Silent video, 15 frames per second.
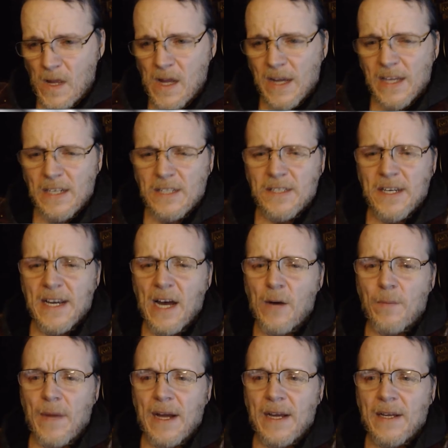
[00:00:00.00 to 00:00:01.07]
I'm going to dig
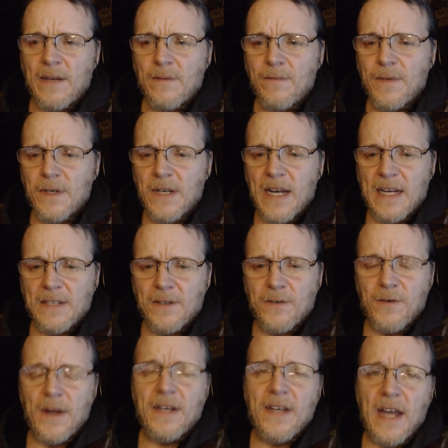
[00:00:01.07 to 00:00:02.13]
out my Fear God
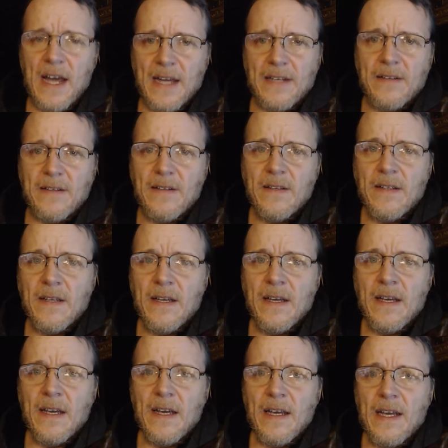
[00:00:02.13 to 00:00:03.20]
Dreadnought
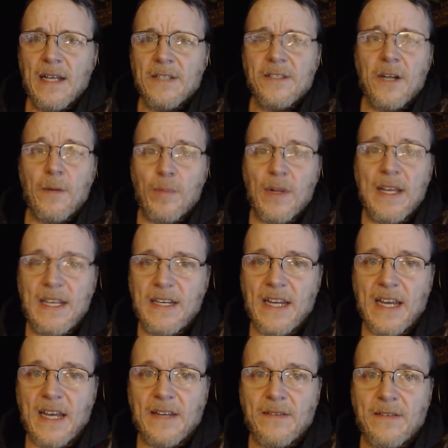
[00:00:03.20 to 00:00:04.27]
and start playing
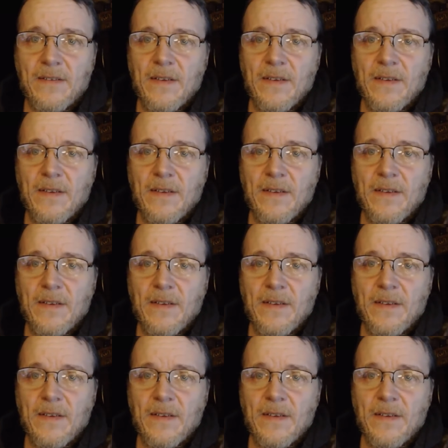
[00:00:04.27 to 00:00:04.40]
again.